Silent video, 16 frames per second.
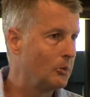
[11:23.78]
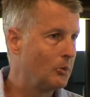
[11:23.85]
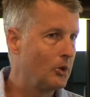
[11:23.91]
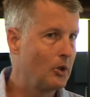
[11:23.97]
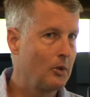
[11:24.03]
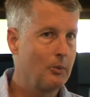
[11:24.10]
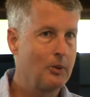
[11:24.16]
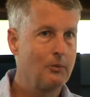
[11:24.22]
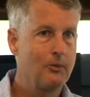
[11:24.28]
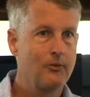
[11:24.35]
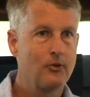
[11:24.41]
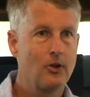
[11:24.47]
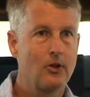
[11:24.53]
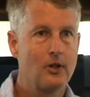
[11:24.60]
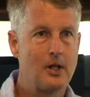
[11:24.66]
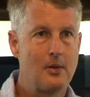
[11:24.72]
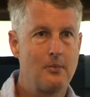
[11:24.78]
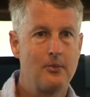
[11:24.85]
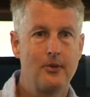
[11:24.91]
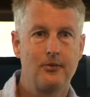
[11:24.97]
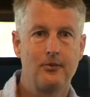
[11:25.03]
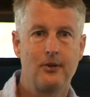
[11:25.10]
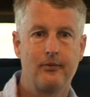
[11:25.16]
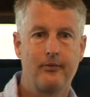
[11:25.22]
work, but we've got a number
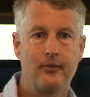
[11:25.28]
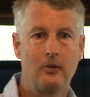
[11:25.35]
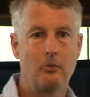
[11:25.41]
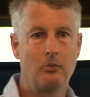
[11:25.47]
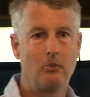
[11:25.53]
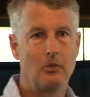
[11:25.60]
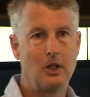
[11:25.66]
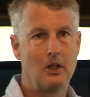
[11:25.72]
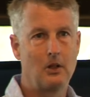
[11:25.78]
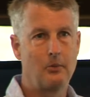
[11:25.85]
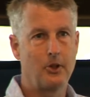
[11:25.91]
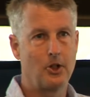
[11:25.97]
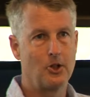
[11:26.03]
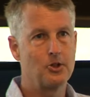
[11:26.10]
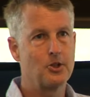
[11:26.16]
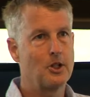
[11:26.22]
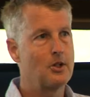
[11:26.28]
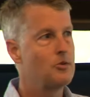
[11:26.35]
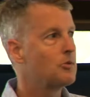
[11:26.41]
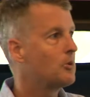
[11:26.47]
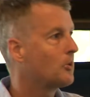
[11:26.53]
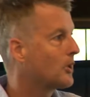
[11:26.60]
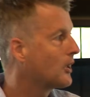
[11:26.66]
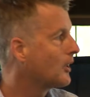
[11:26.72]
of different projects
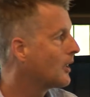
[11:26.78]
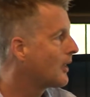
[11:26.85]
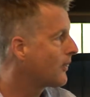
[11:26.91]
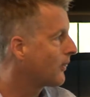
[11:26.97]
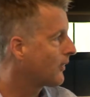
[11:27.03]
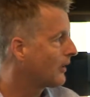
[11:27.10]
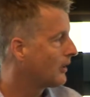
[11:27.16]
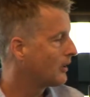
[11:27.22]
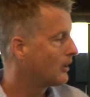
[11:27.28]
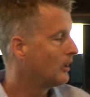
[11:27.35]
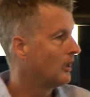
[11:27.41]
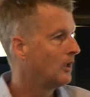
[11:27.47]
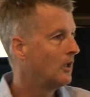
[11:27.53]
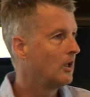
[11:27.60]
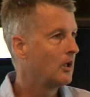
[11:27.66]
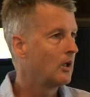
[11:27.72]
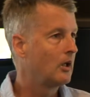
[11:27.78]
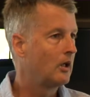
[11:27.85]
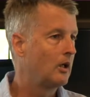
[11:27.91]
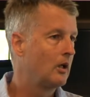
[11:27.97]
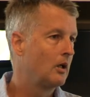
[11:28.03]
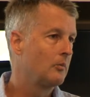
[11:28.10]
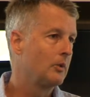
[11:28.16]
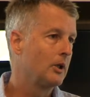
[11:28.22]
looking at that,
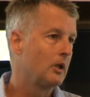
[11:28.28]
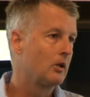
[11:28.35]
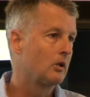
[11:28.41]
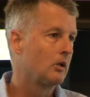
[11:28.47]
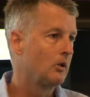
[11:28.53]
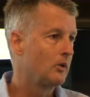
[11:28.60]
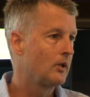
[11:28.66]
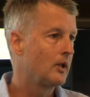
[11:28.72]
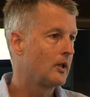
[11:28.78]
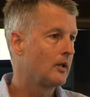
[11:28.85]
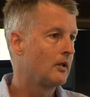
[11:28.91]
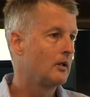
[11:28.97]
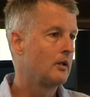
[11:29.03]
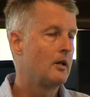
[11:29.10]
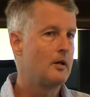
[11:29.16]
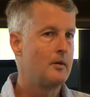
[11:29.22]
including